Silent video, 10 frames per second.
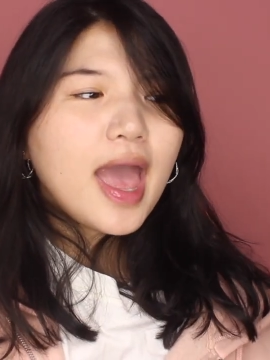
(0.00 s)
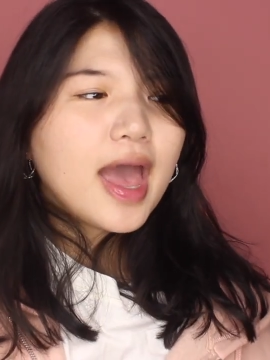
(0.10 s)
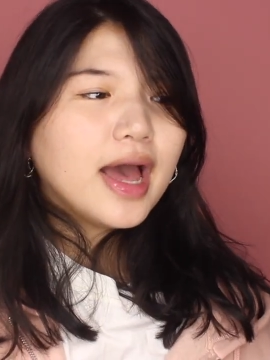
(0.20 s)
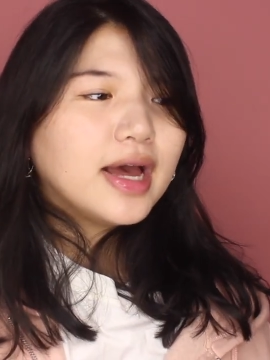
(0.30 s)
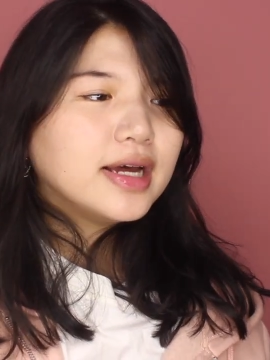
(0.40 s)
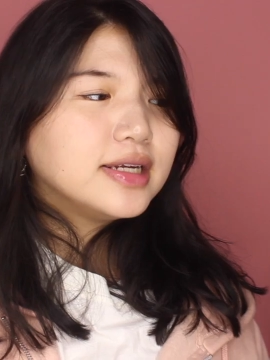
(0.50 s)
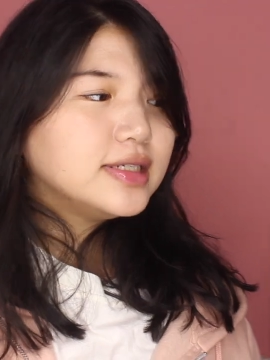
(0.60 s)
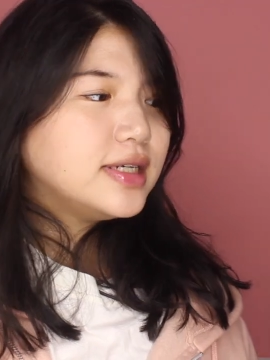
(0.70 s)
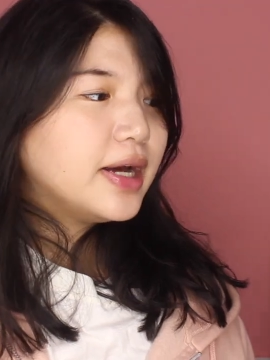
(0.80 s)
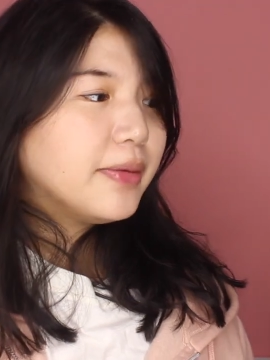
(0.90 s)

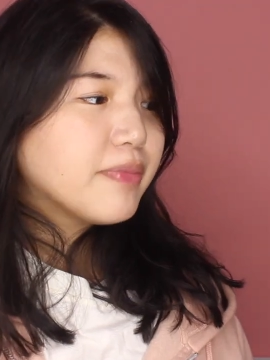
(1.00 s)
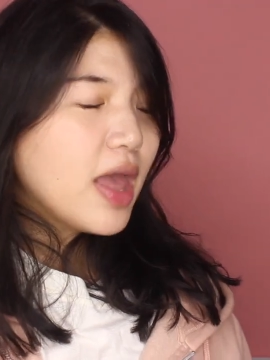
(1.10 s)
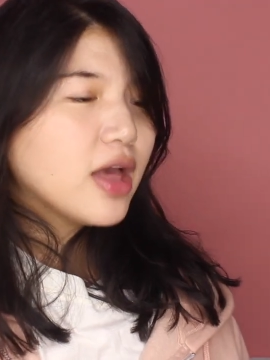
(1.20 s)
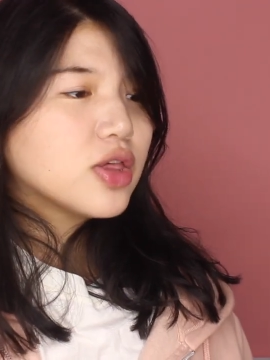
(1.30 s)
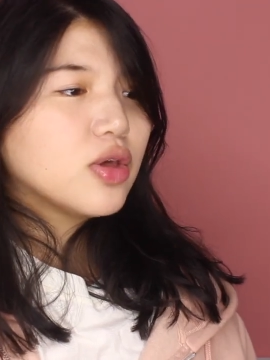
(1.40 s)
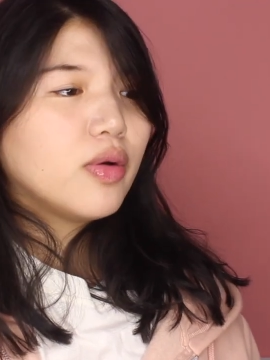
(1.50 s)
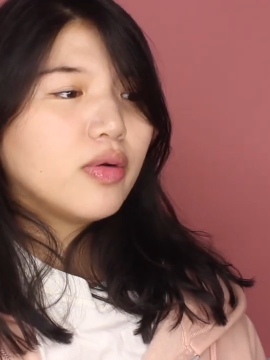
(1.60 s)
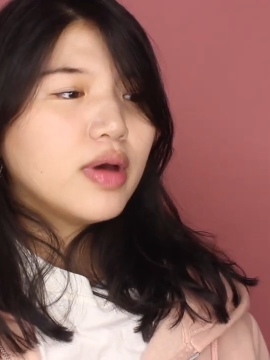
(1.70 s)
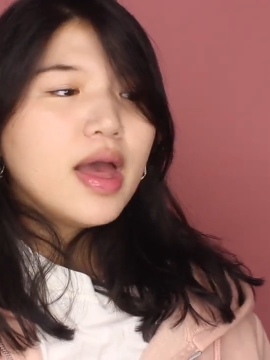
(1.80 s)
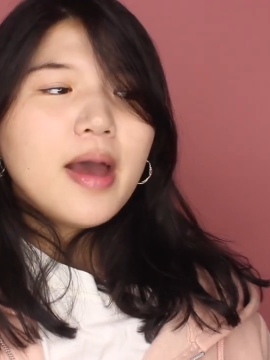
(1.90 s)
And
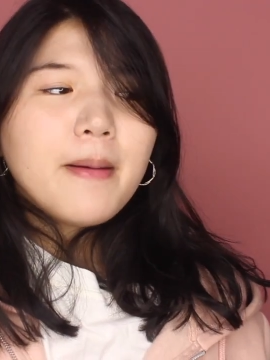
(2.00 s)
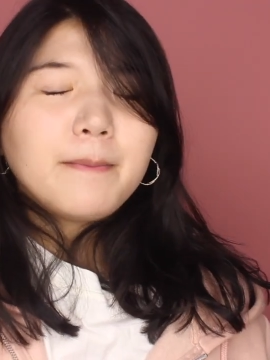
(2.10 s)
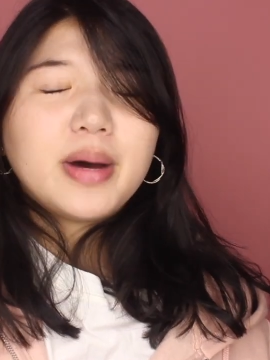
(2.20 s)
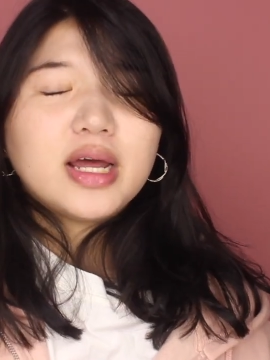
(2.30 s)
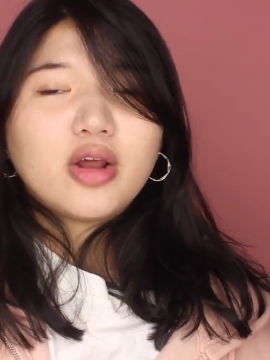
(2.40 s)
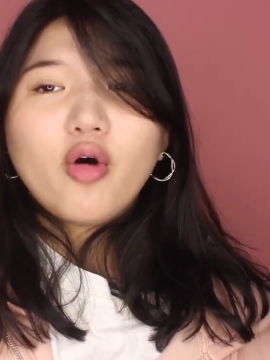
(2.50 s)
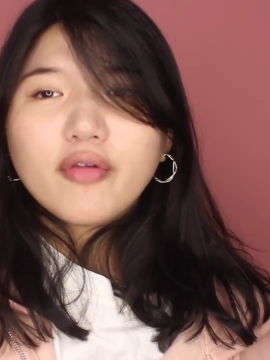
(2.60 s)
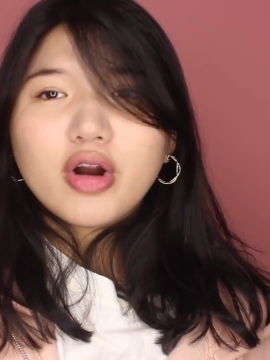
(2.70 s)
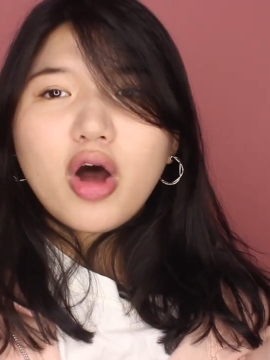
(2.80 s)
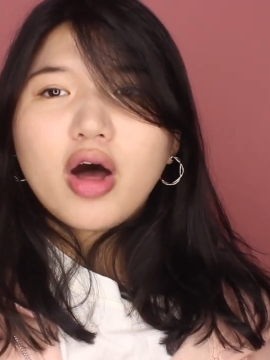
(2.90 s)
but
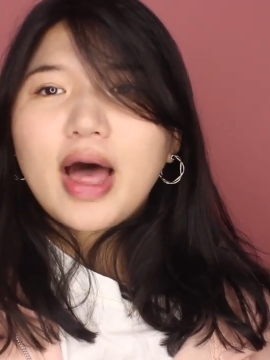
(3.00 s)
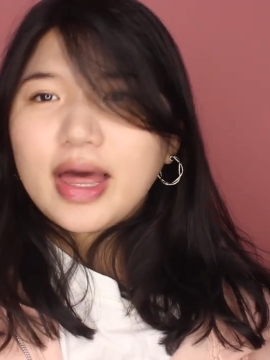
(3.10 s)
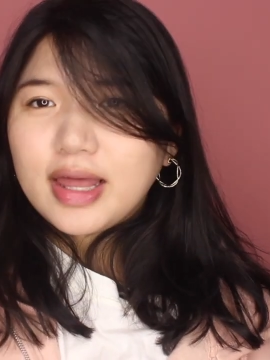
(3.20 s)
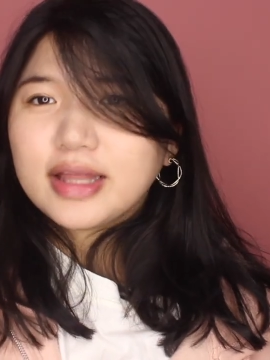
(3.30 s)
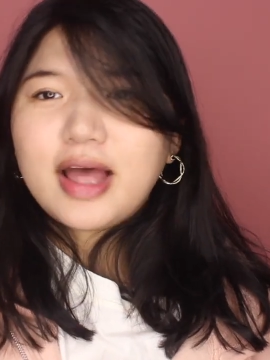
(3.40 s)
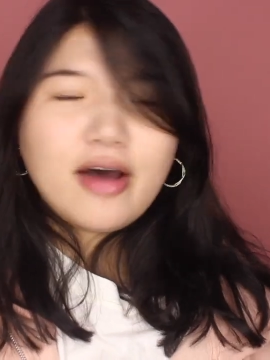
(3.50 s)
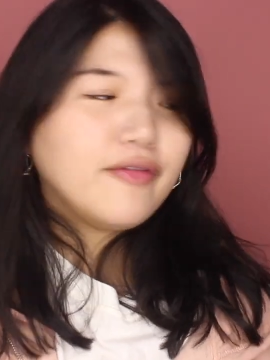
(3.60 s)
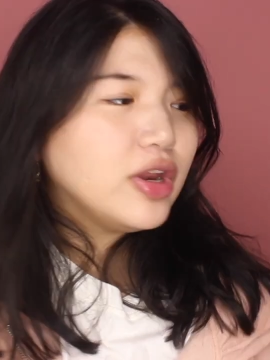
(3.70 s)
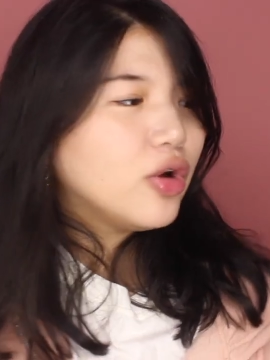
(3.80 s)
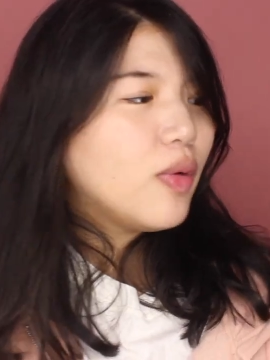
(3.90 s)
overall I like the
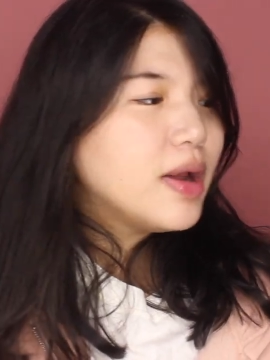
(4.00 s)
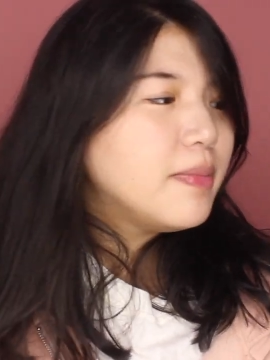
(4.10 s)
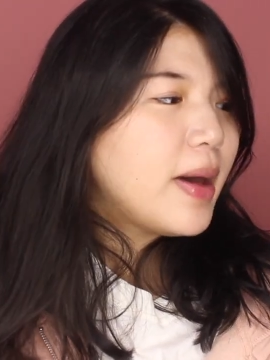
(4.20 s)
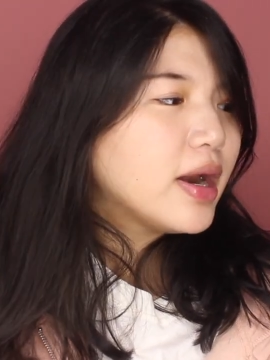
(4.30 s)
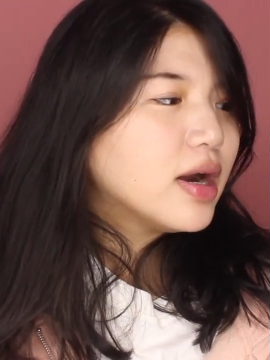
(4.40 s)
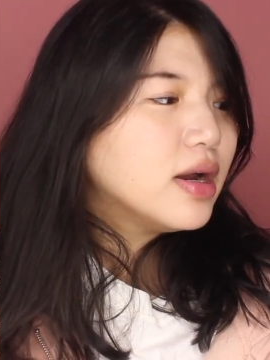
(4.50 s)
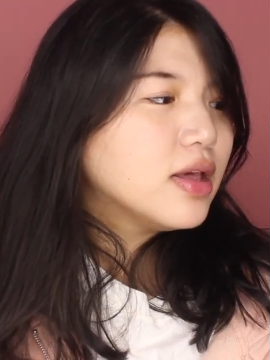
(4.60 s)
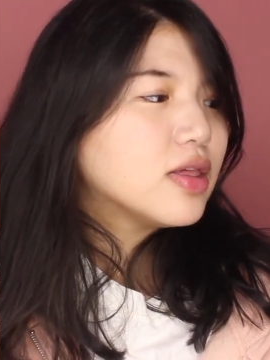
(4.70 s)
Aveeno one better.